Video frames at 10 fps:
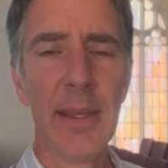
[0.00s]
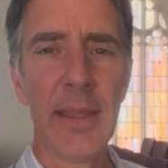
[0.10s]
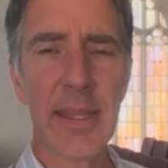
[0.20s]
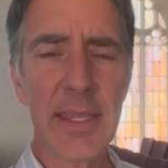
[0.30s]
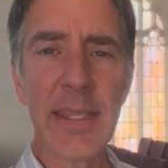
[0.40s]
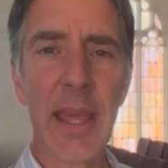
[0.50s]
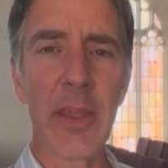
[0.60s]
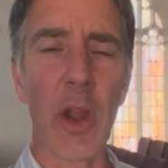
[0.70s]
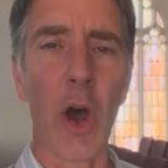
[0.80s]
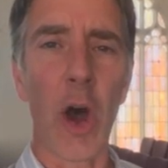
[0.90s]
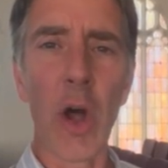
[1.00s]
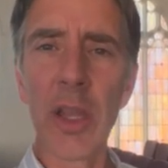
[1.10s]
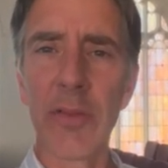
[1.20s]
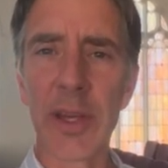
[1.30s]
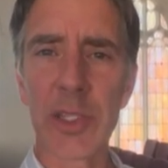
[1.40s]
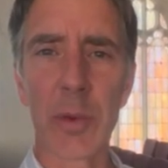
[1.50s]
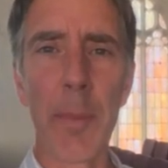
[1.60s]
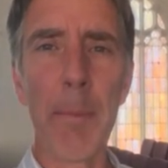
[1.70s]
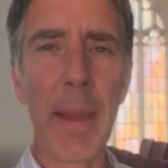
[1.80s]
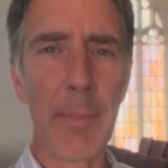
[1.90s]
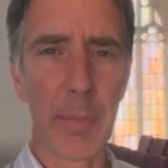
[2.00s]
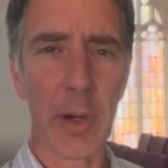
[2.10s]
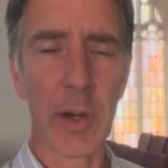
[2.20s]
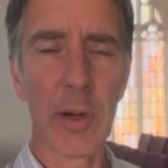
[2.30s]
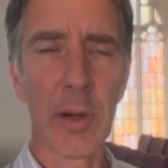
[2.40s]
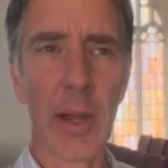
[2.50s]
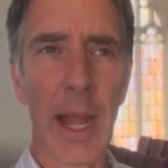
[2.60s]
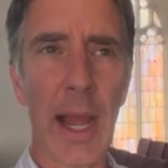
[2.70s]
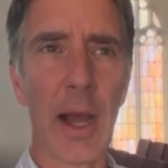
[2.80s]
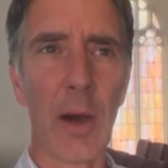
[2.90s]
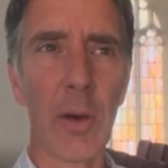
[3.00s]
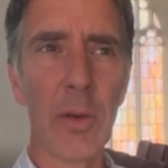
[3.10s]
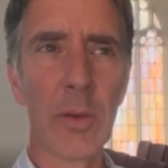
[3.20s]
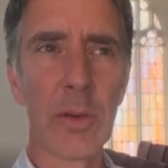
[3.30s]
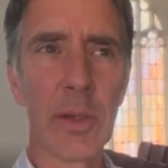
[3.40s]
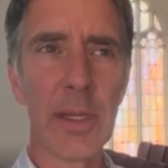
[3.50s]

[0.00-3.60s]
That's a day that all of us remember how,